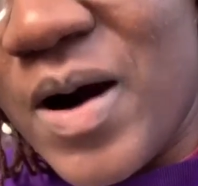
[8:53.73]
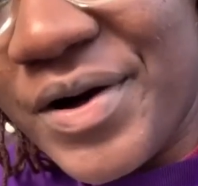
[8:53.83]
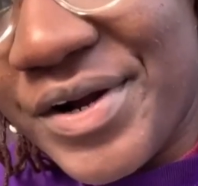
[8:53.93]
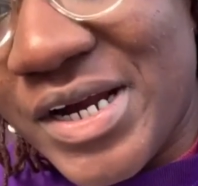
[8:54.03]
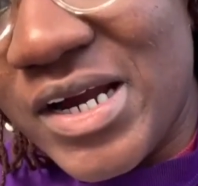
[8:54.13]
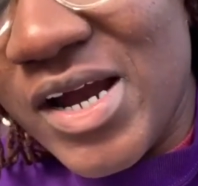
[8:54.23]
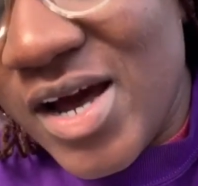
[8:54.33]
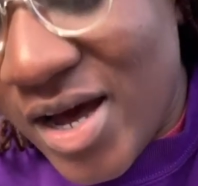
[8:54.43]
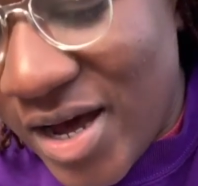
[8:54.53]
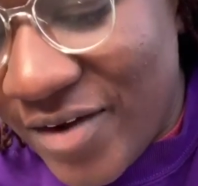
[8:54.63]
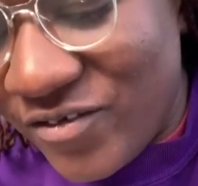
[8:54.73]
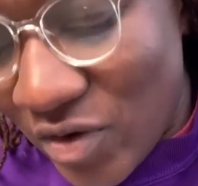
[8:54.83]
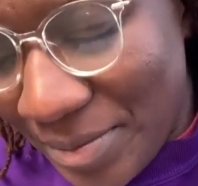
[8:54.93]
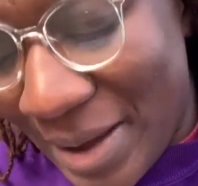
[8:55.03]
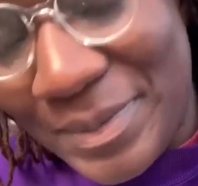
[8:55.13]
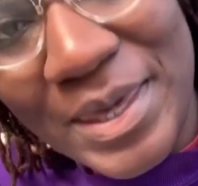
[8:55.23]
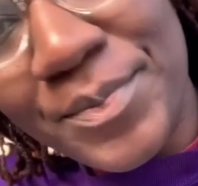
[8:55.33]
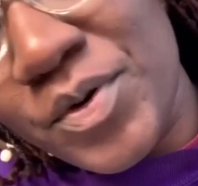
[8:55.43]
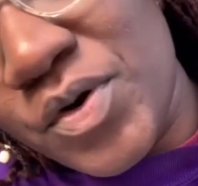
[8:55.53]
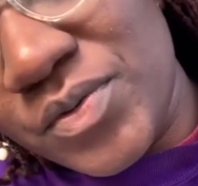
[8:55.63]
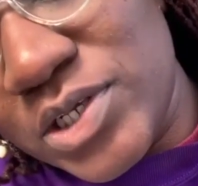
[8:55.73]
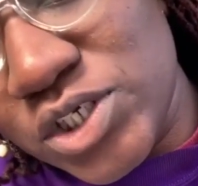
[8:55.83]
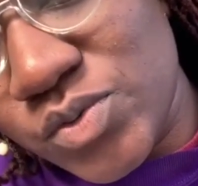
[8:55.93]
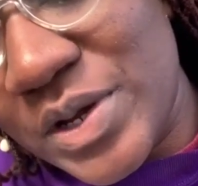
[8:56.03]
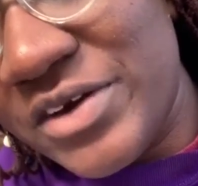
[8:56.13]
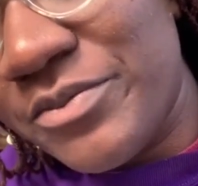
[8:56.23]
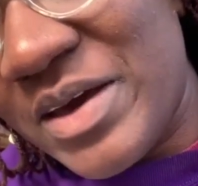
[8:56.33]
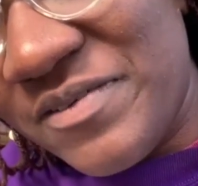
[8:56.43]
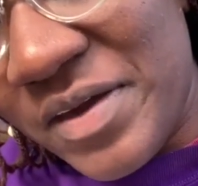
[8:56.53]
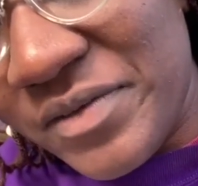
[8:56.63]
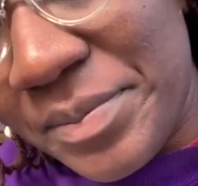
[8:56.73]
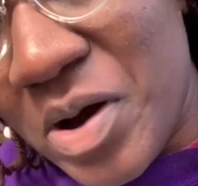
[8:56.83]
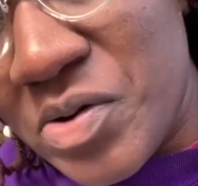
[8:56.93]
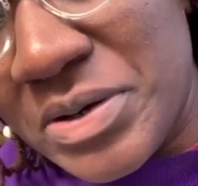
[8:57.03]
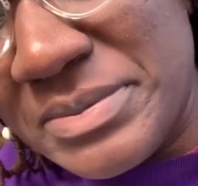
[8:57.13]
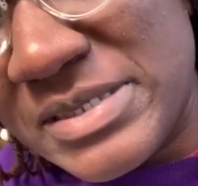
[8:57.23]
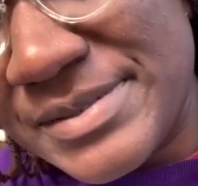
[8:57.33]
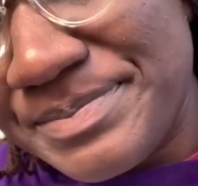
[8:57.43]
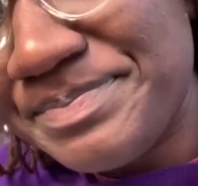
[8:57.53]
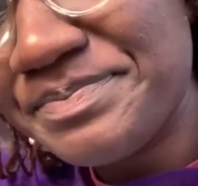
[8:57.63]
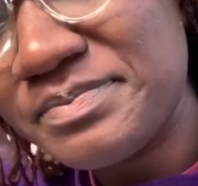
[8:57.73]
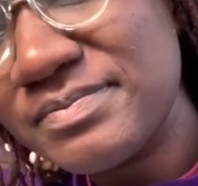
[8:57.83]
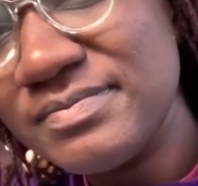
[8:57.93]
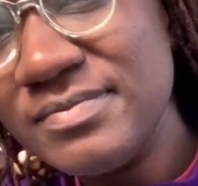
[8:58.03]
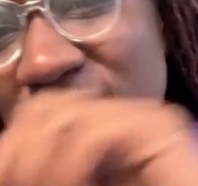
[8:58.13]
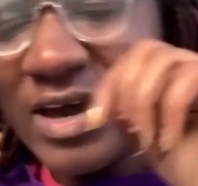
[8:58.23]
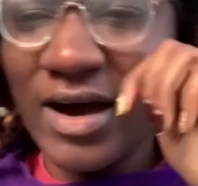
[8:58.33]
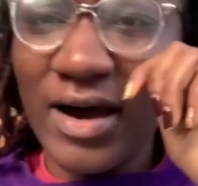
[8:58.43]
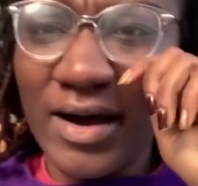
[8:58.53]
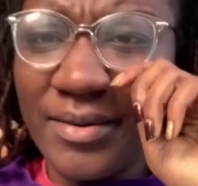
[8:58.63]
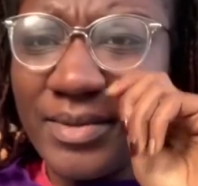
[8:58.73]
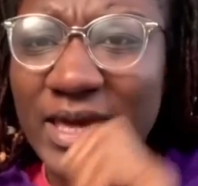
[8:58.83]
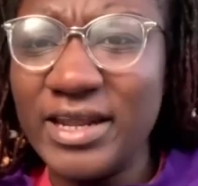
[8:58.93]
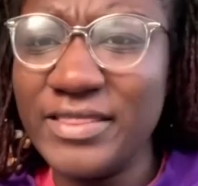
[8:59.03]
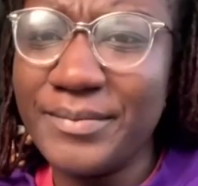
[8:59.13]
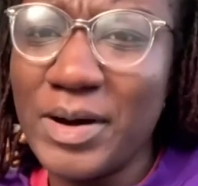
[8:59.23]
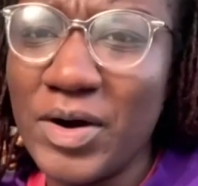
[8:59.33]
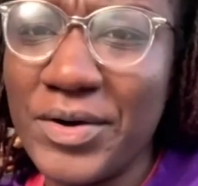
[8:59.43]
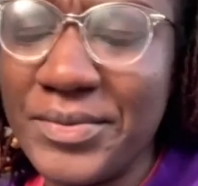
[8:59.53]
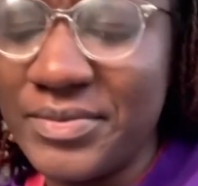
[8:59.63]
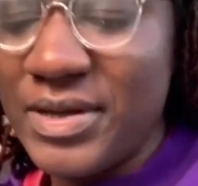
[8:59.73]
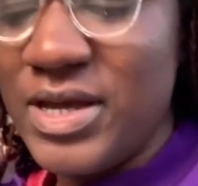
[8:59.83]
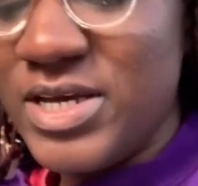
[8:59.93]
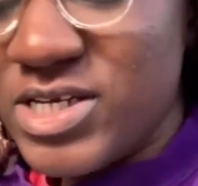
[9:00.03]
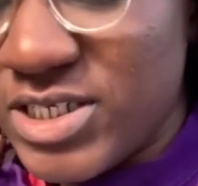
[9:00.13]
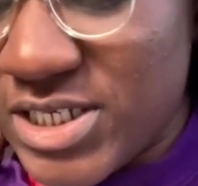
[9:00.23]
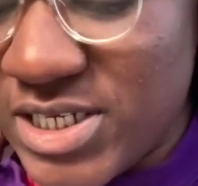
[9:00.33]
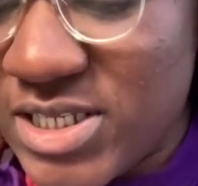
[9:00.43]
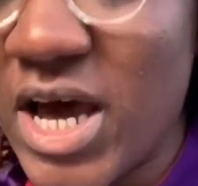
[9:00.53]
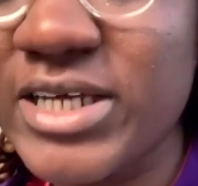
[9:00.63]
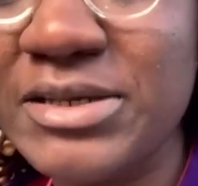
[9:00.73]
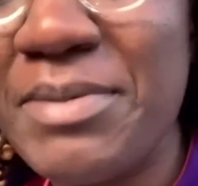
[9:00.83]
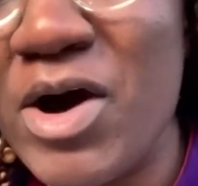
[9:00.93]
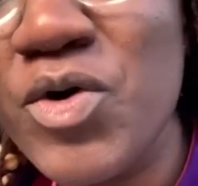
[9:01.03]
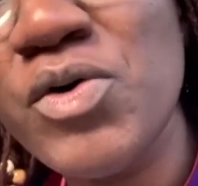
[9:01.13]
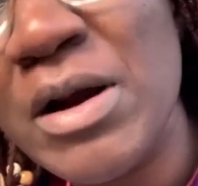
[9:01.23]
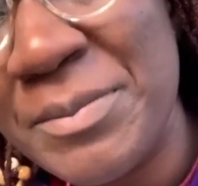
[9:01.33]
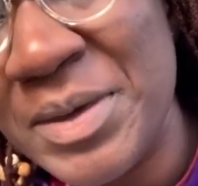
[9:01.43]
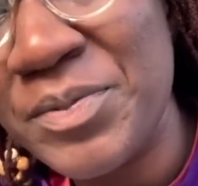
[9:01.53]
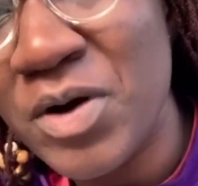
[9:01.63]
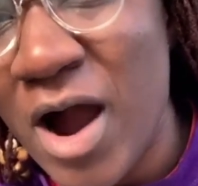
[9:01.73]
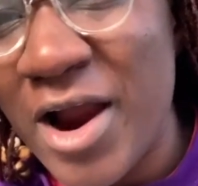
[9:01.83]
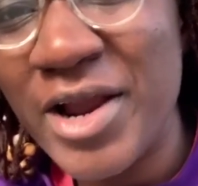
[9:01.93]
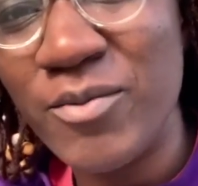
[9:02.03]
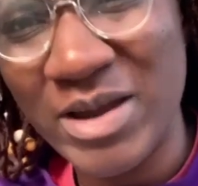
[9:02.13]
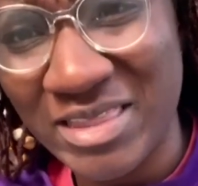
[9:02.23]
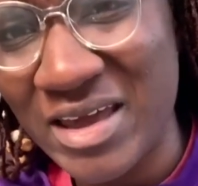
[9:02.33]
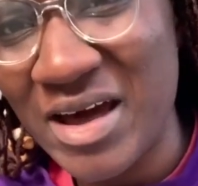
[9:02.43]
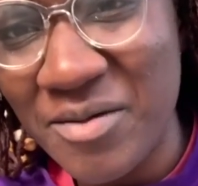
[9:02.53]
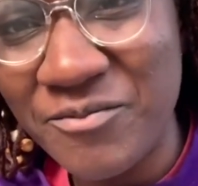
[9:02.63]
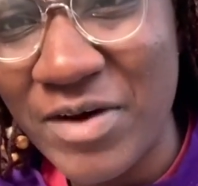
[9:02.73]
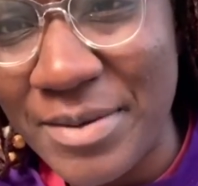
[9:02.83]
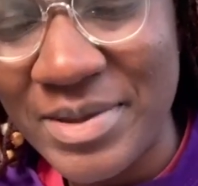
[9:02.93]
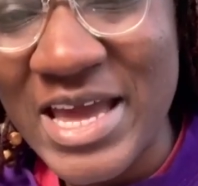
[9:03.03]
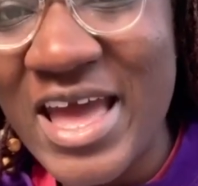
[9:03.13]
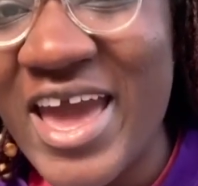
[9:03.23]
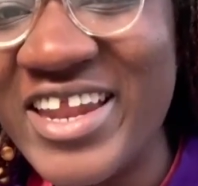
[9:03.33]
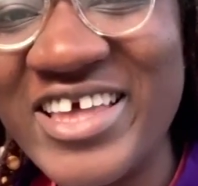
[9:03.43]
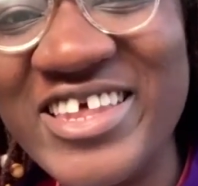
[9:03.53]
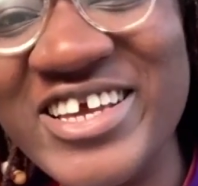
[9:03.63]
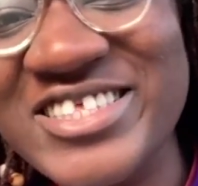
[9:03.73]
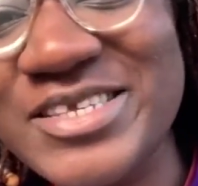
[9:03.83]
Walker uh, for My People, which is one of my favorite poems. Um, and in the poem, she talks about who her people are and where they come from. And I think